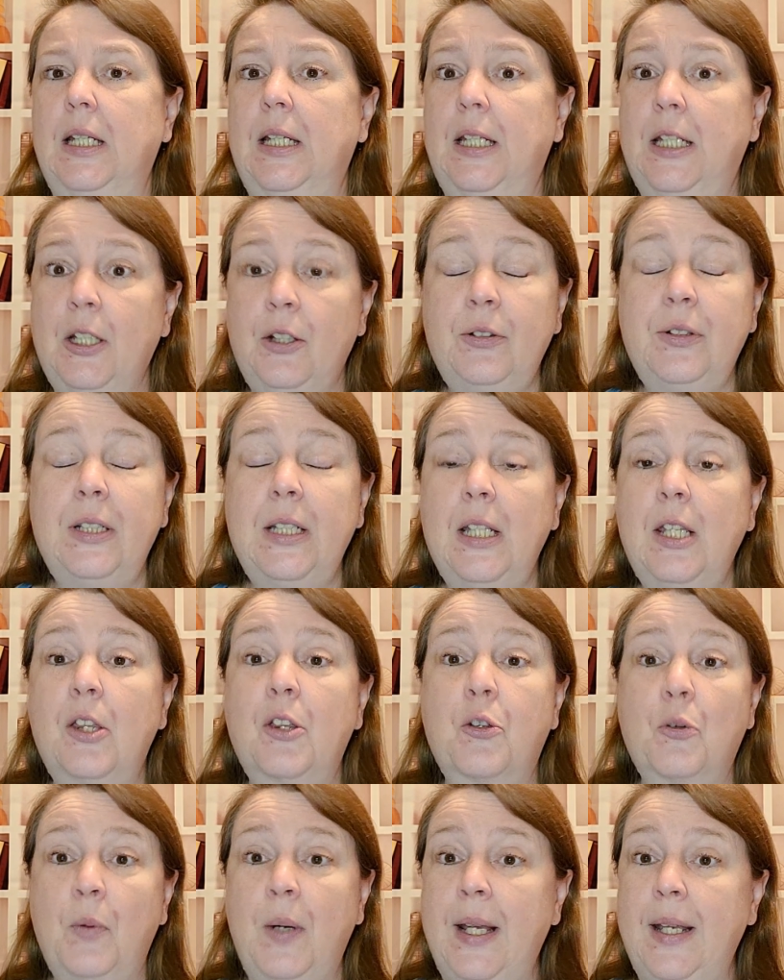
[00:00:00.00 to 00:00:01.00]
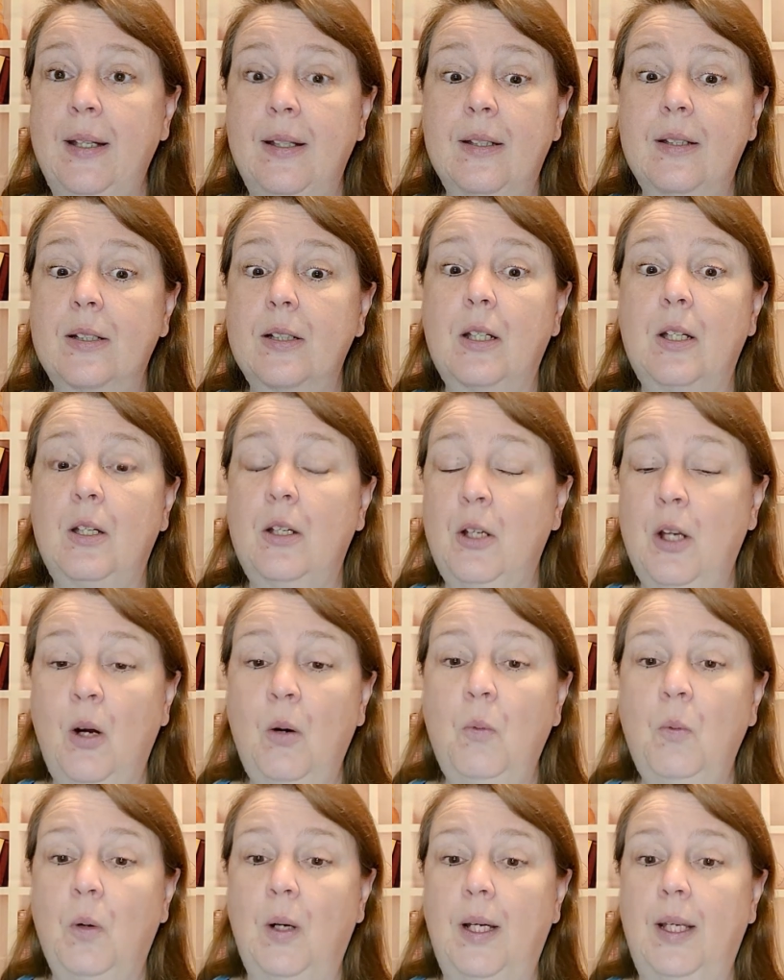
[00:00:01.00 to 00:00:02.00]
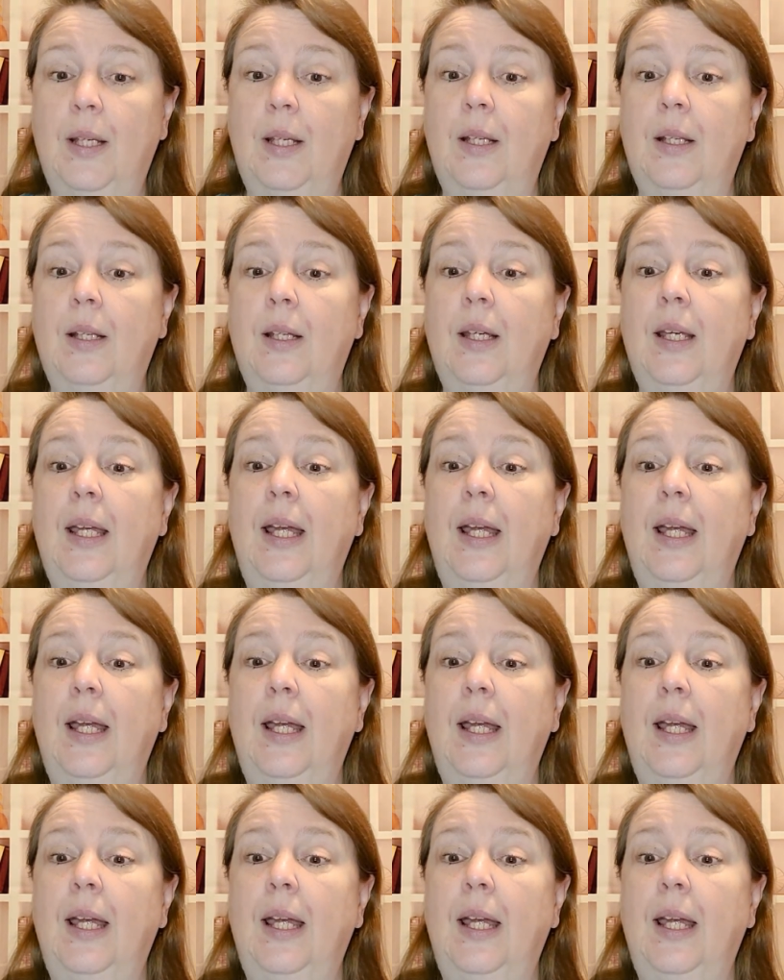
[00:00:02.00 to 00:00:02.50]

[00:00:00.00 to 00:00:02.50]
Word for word: Kilty threatened no one,